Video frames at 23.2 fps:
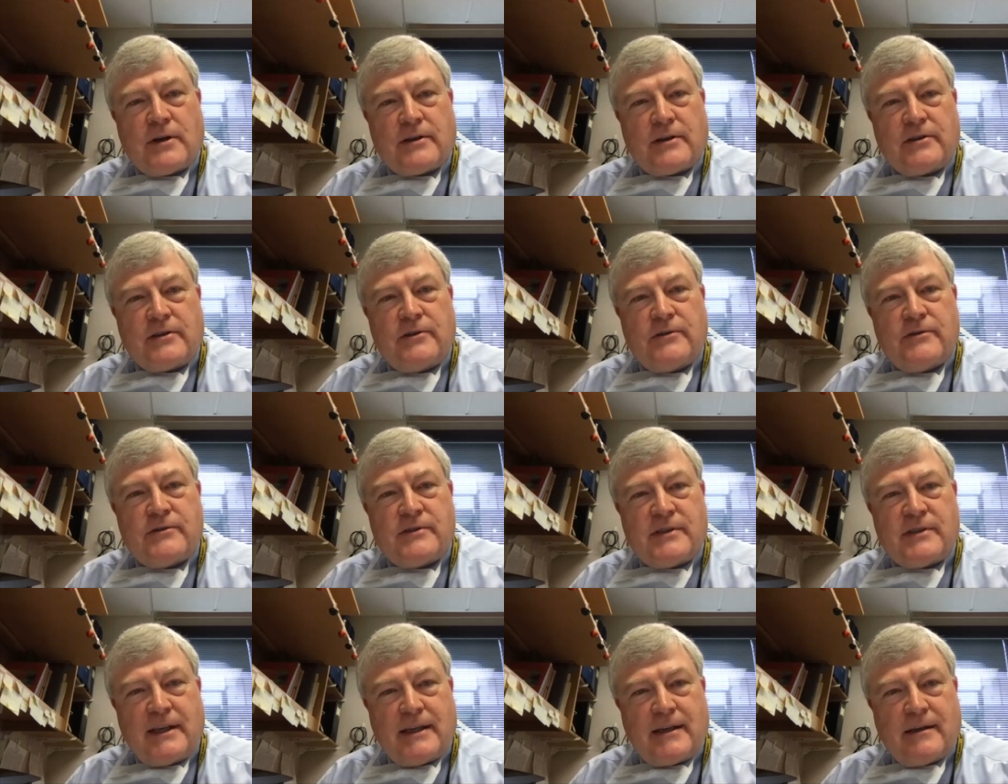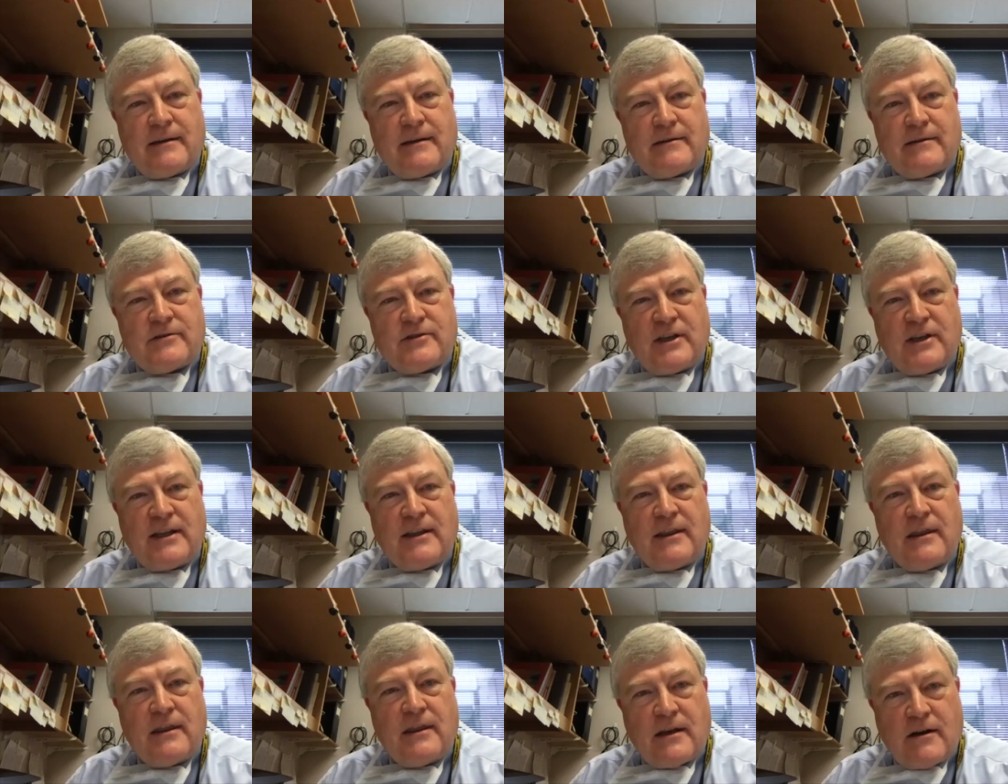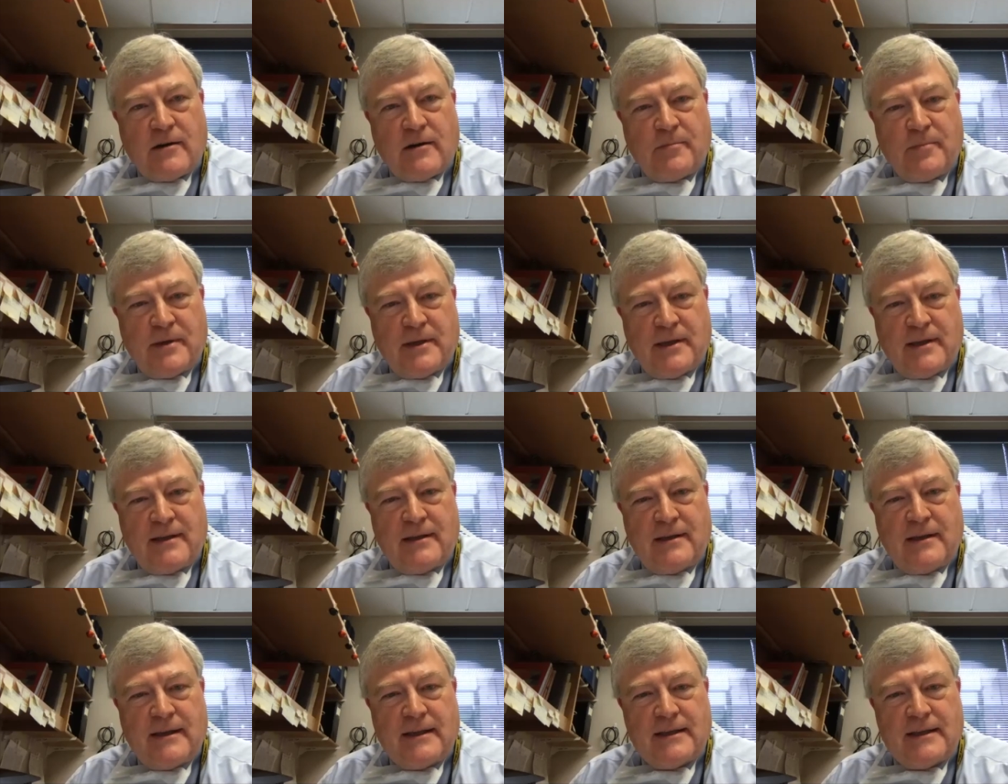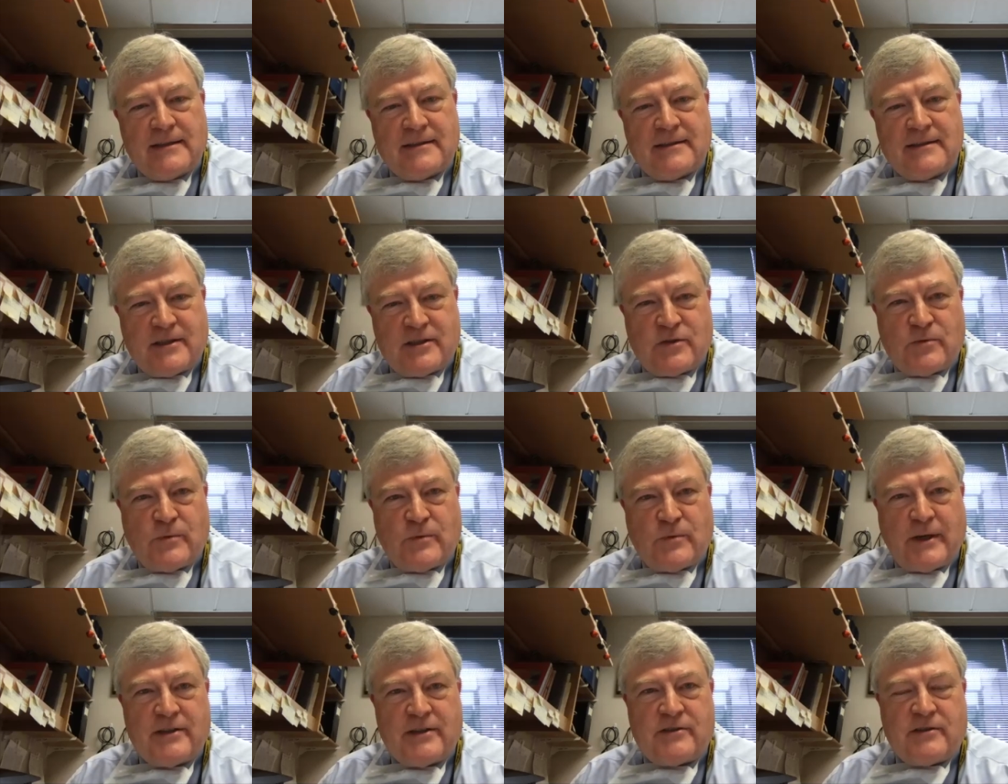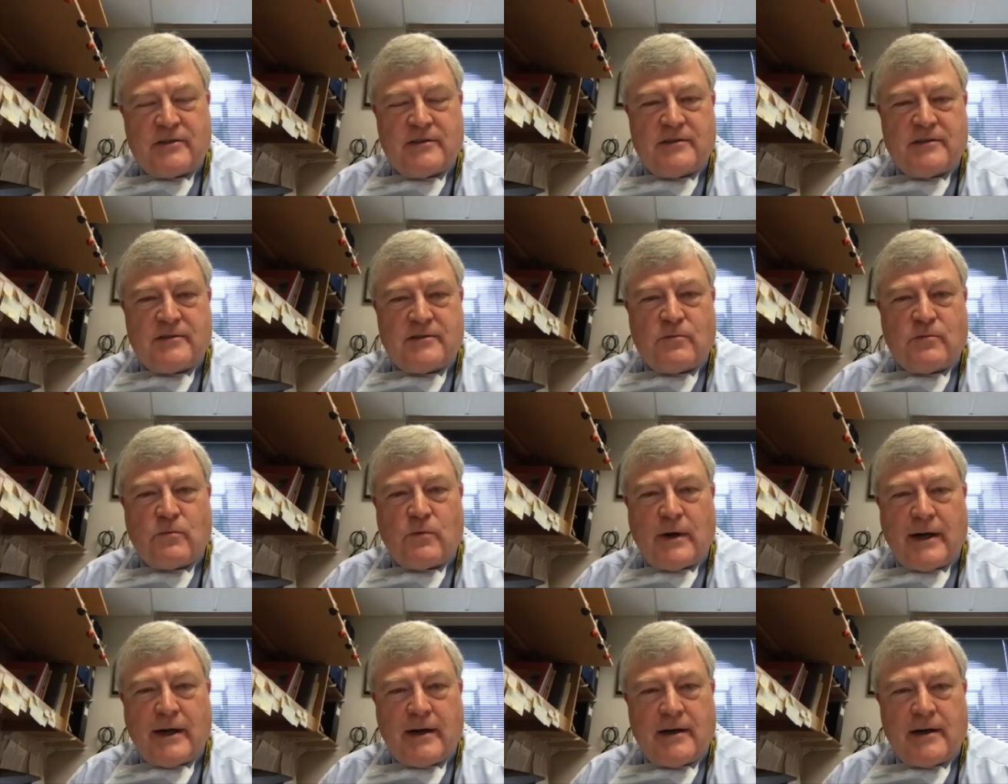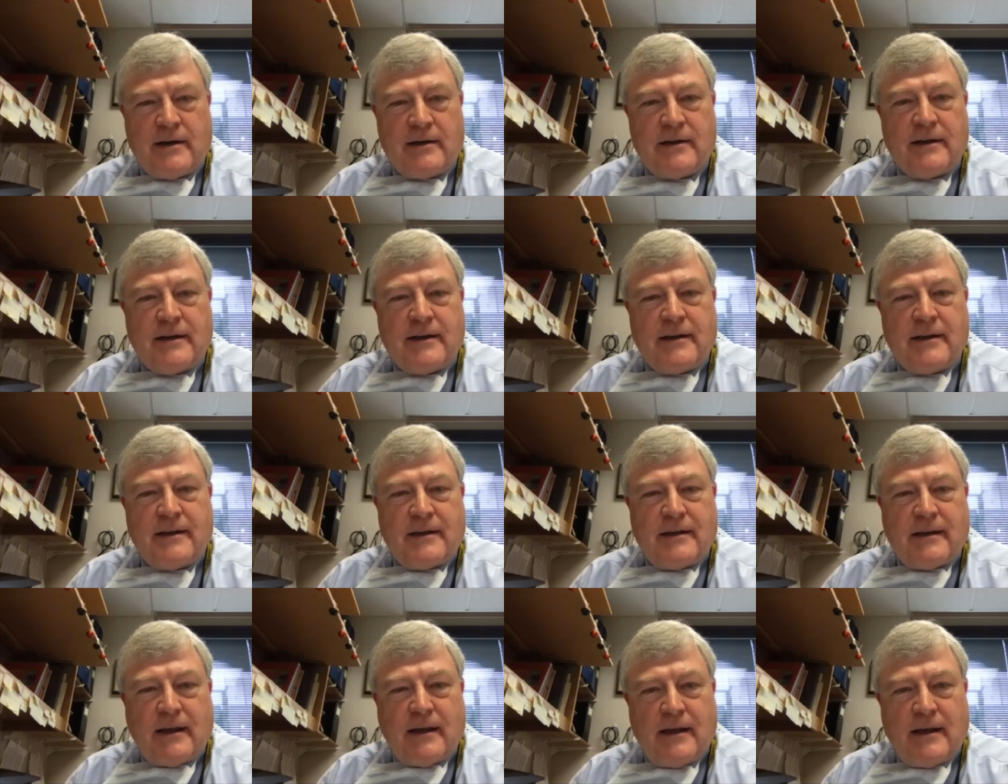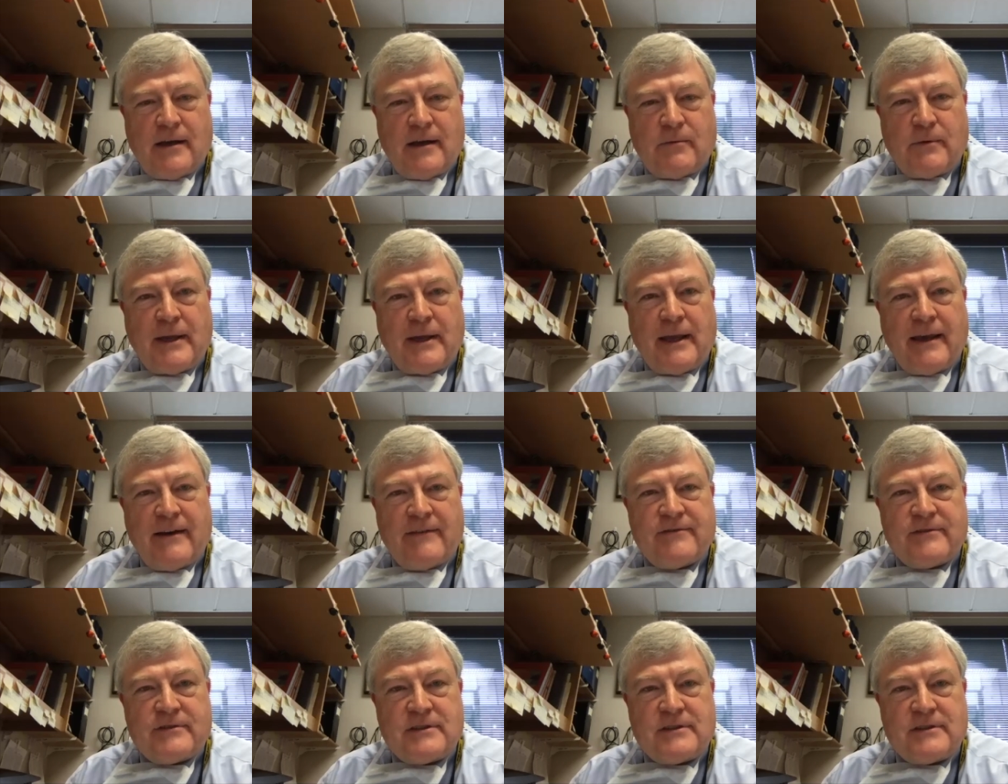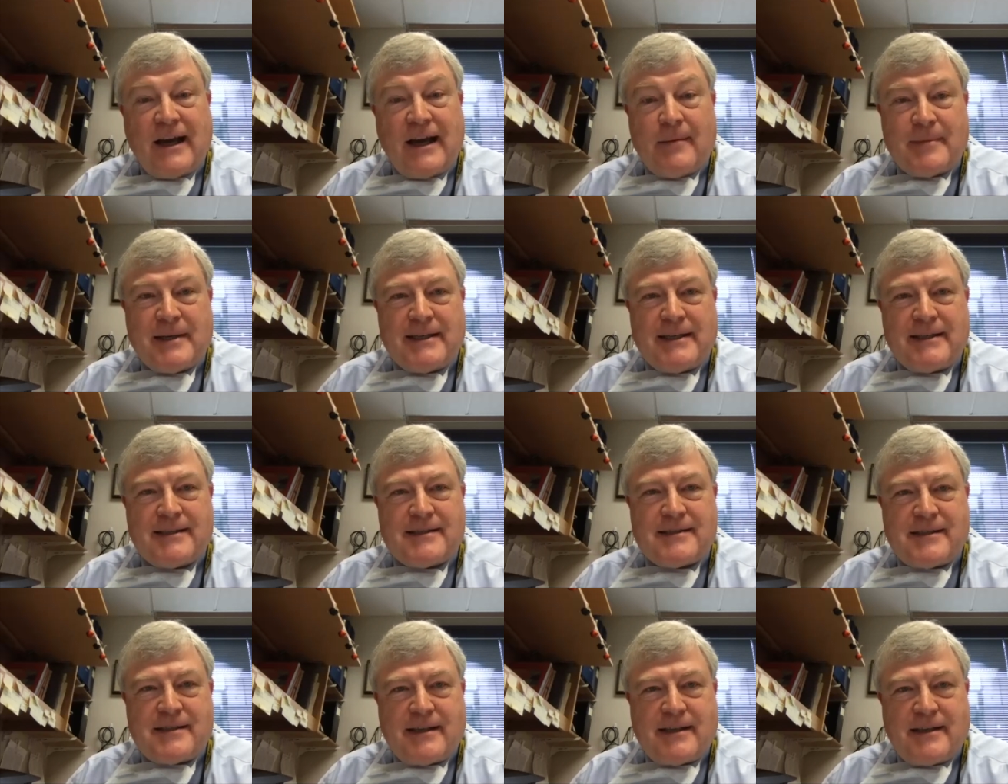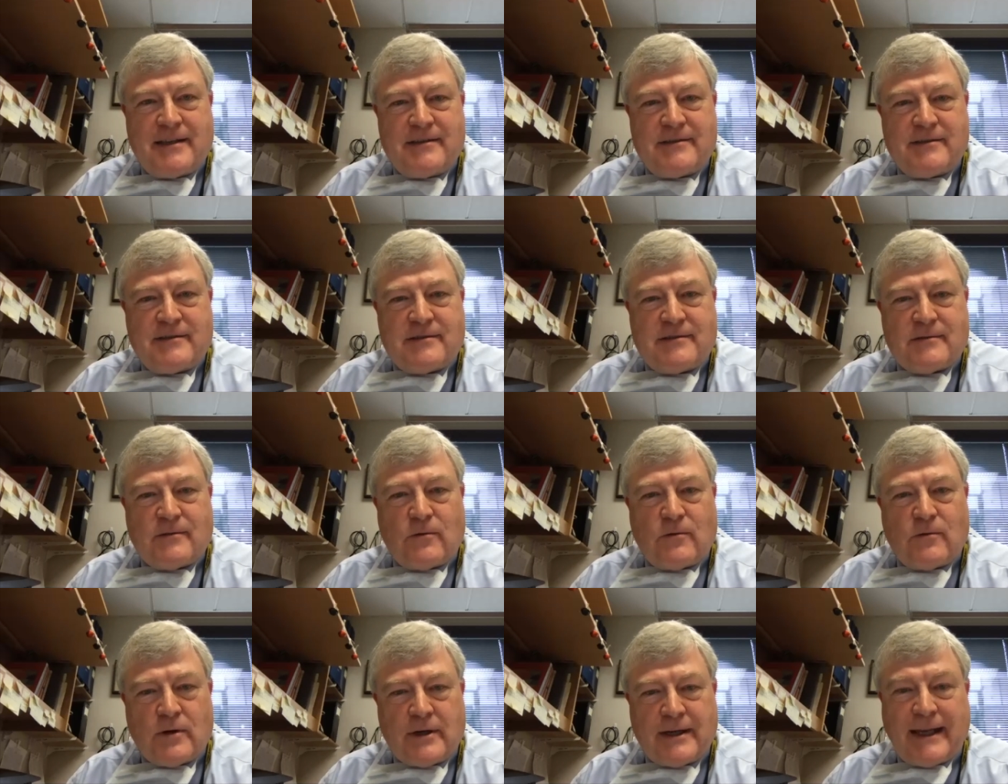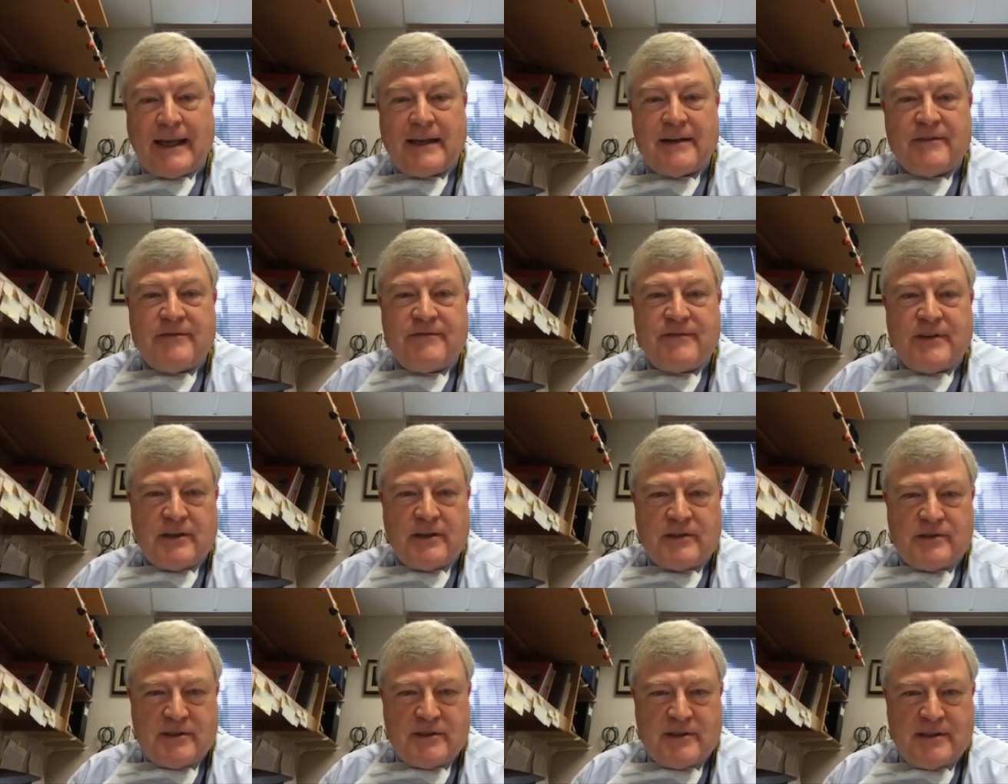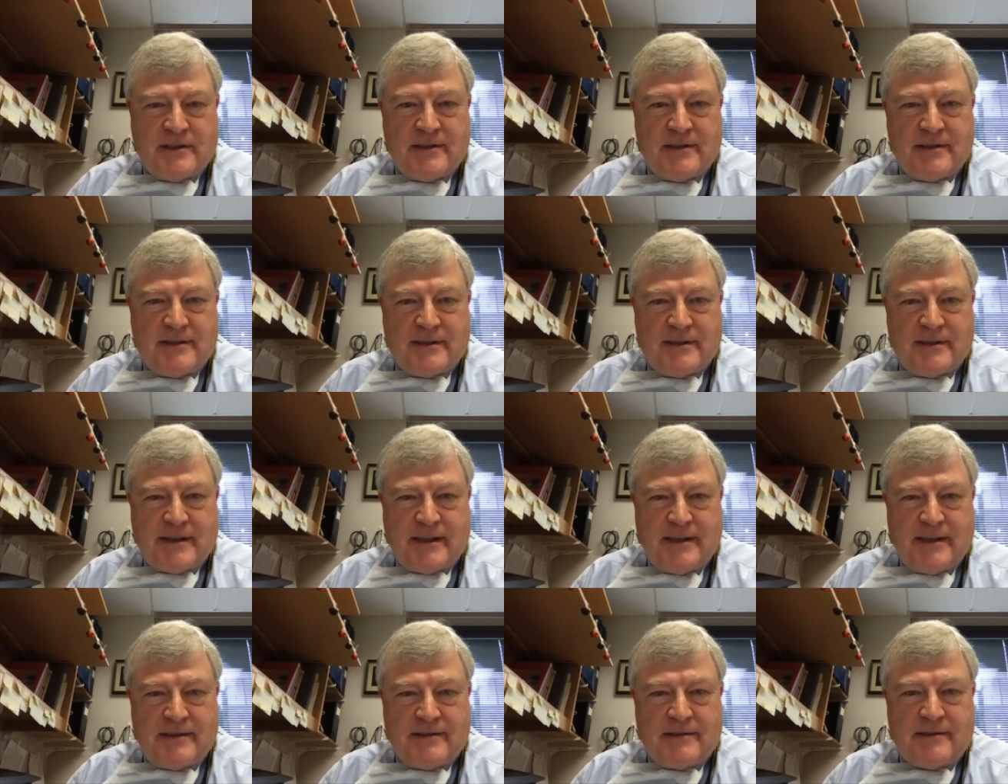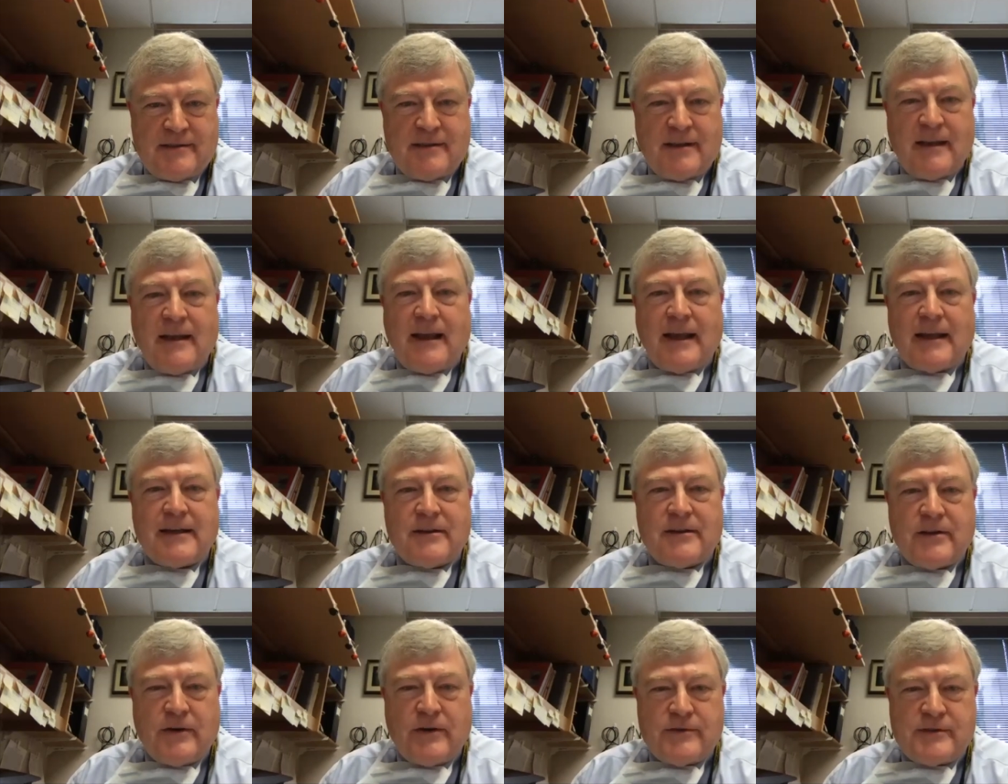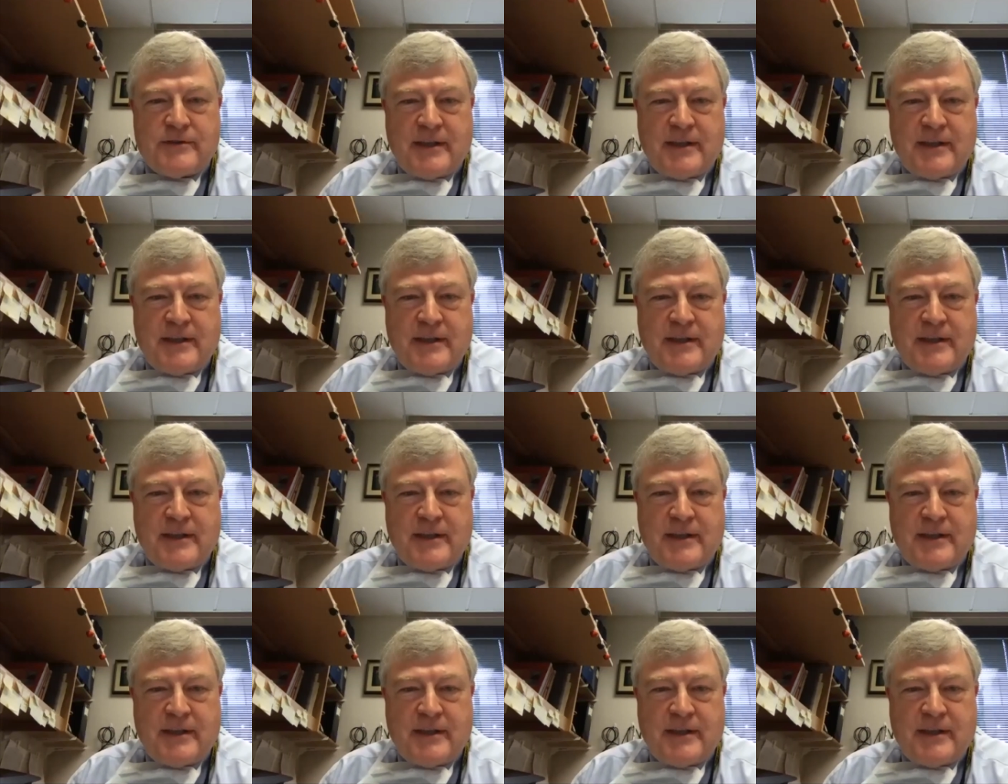using gene therapy in situations where we have dominant disease or gain of function disease. And in those